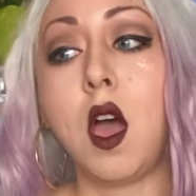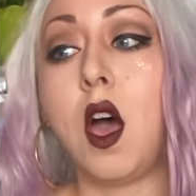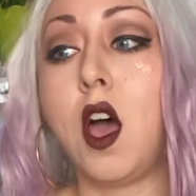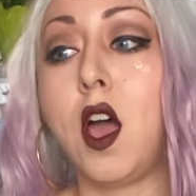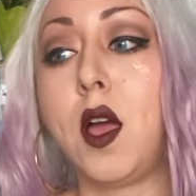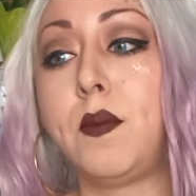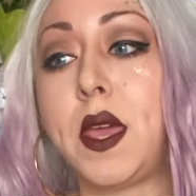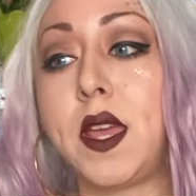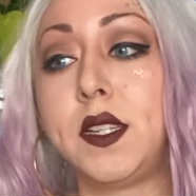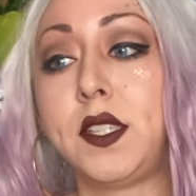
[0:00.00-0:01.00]

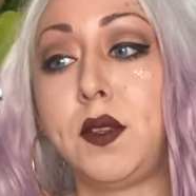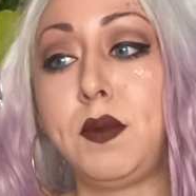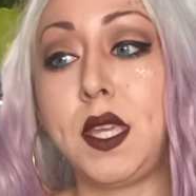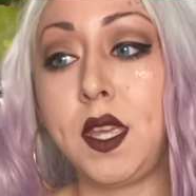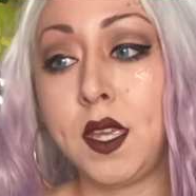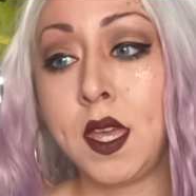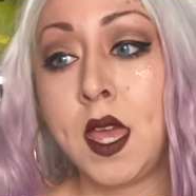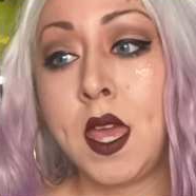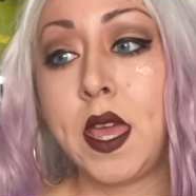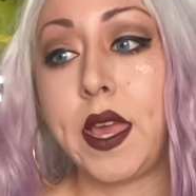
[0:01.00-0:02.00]
And to me,
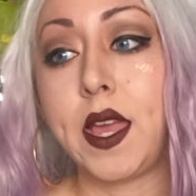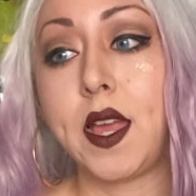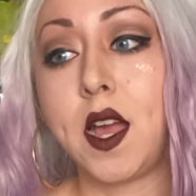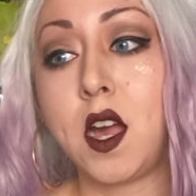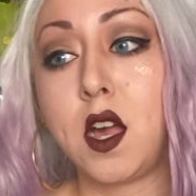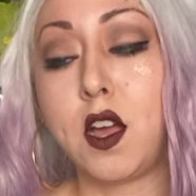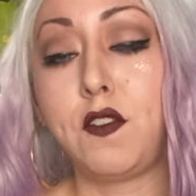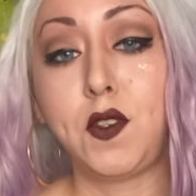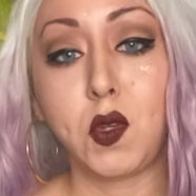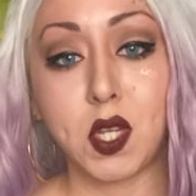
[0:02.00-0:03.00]
a
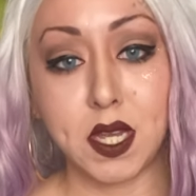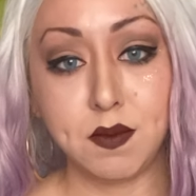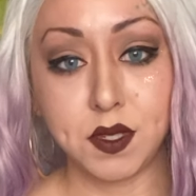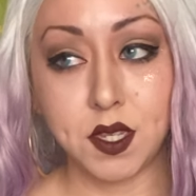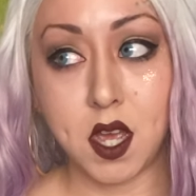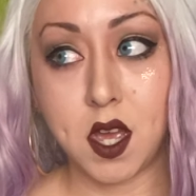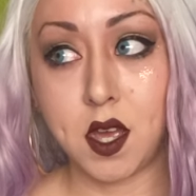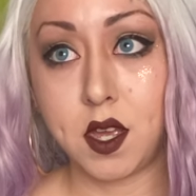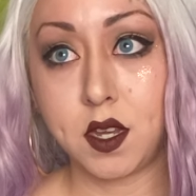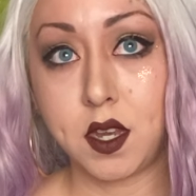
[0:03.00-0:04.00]
few times
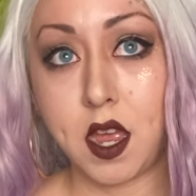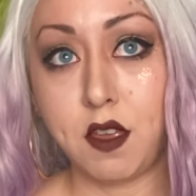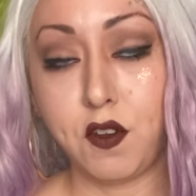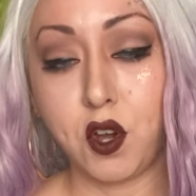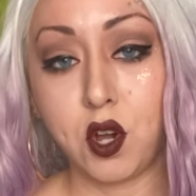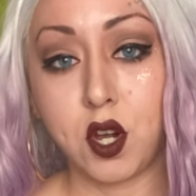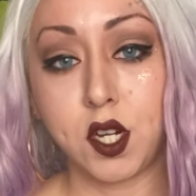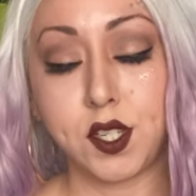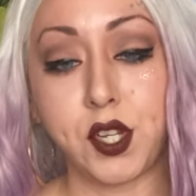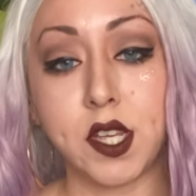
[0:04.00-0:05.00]
I've
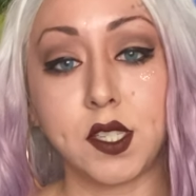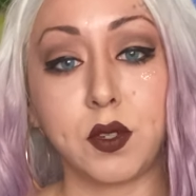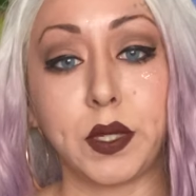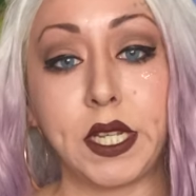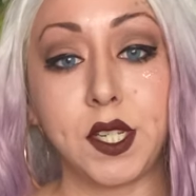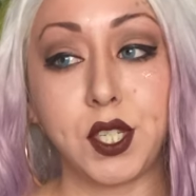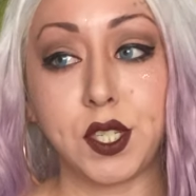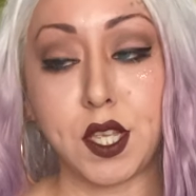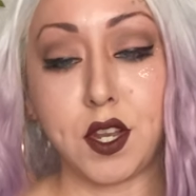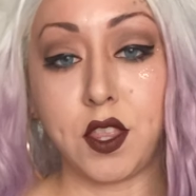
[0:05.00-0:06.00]
heard Jessa Reed.
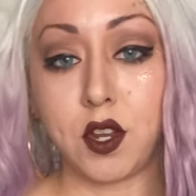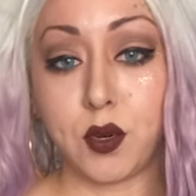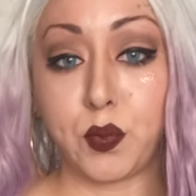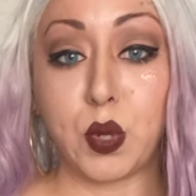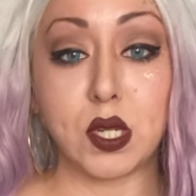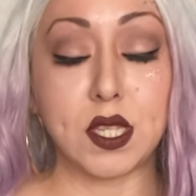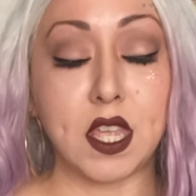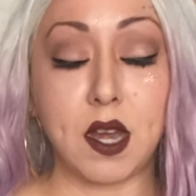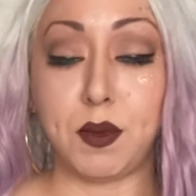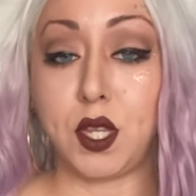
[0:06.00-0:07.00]
She's another person
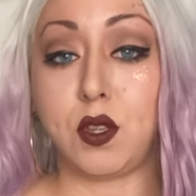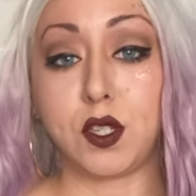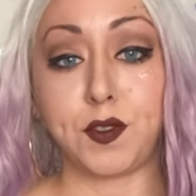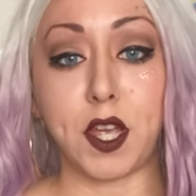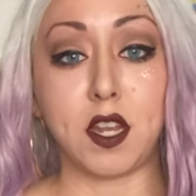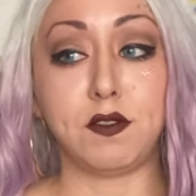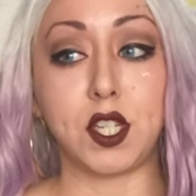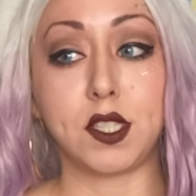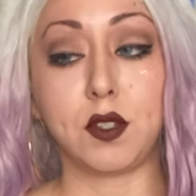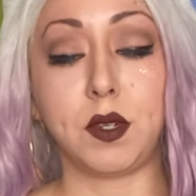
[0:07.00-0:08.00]
that I'm a huge fan of.
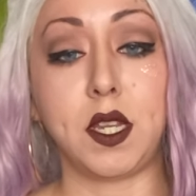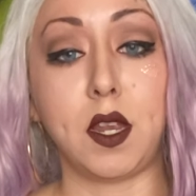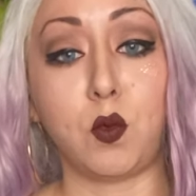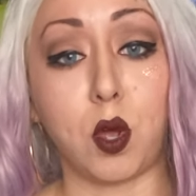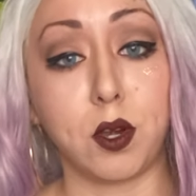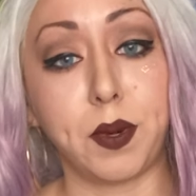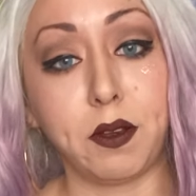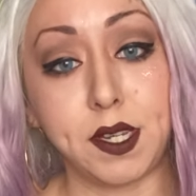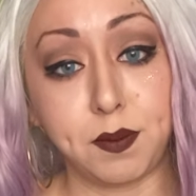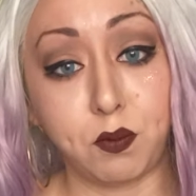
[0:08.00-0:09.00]
Jessa Reed and Water
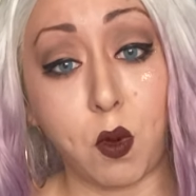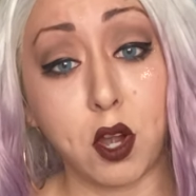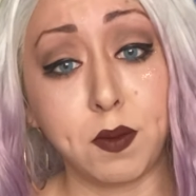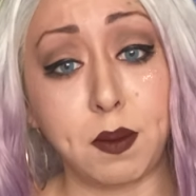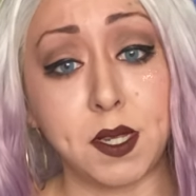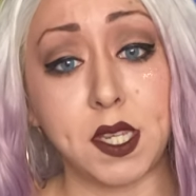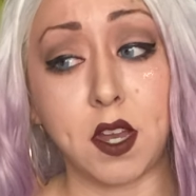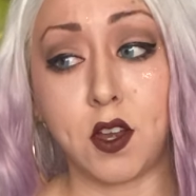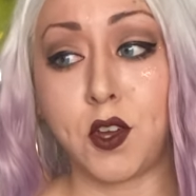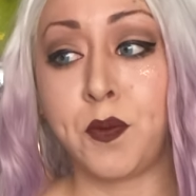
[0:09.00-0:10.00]
Baby
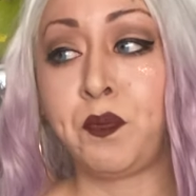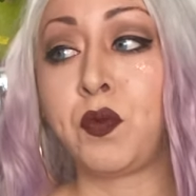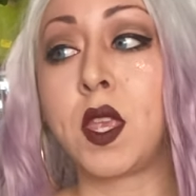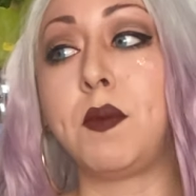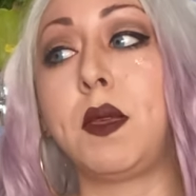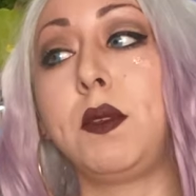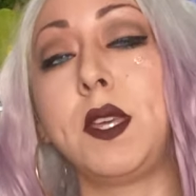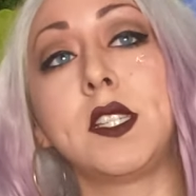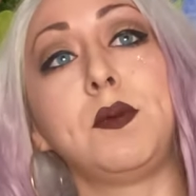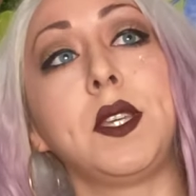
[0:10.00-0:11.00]
Tarot. Maybe
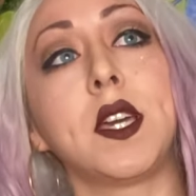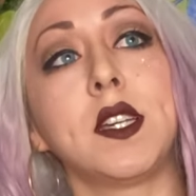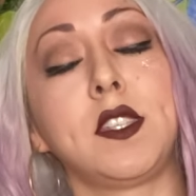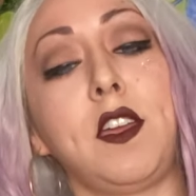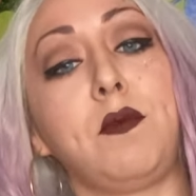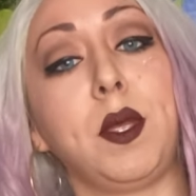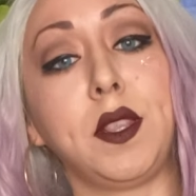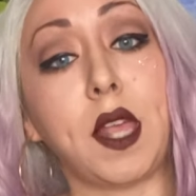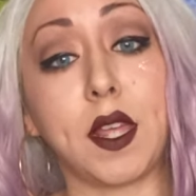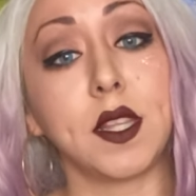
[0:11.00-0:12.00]
it's because I've
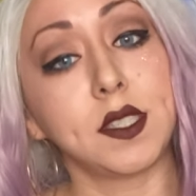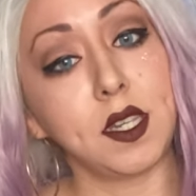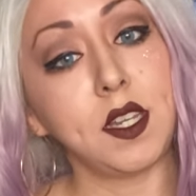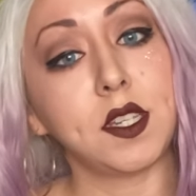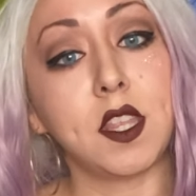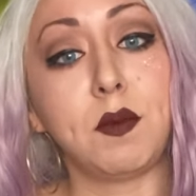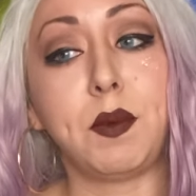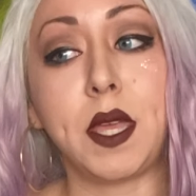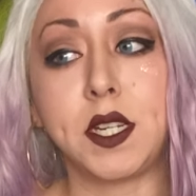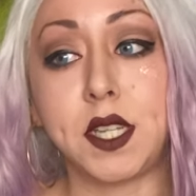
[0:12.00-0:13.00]
been like listening to them
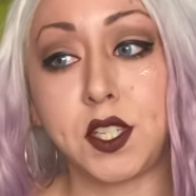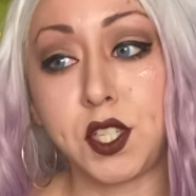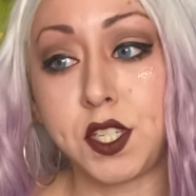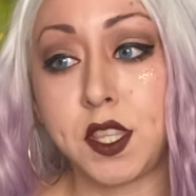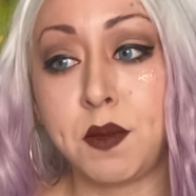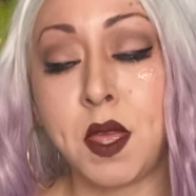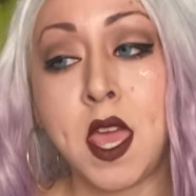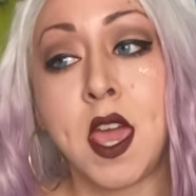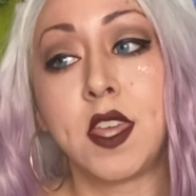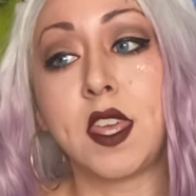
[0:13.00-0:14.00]
and paying attention to them
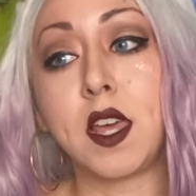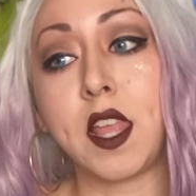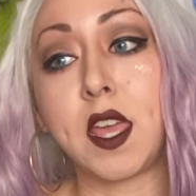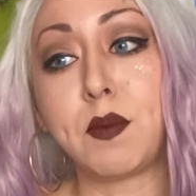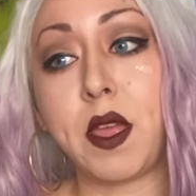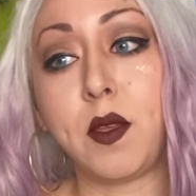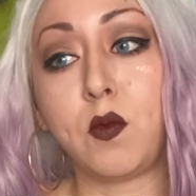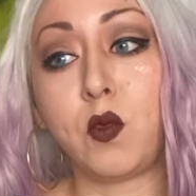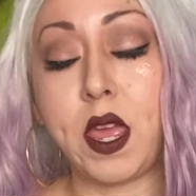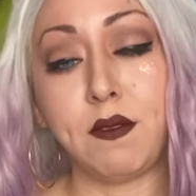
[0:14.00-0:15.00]
that like my
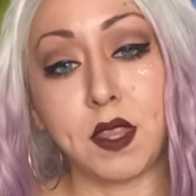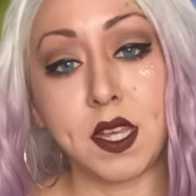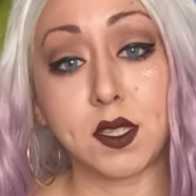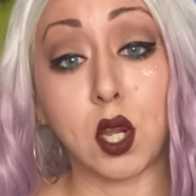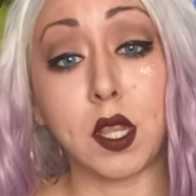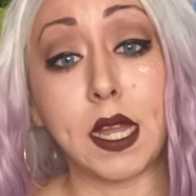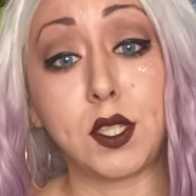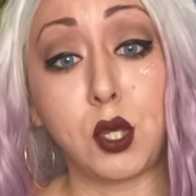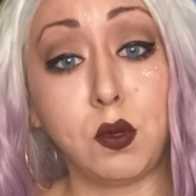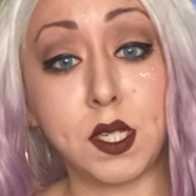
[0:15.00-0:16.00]
wavelengths are like
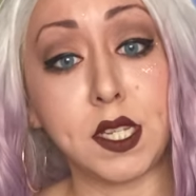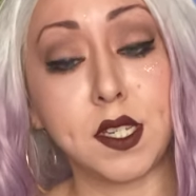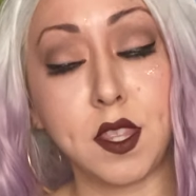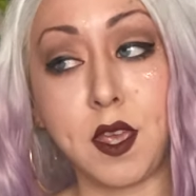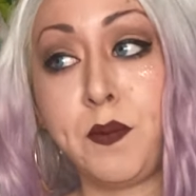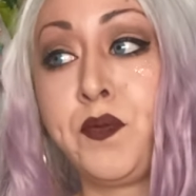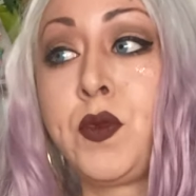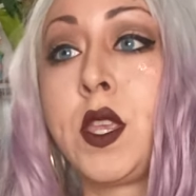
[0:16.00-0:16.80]
tuned into them.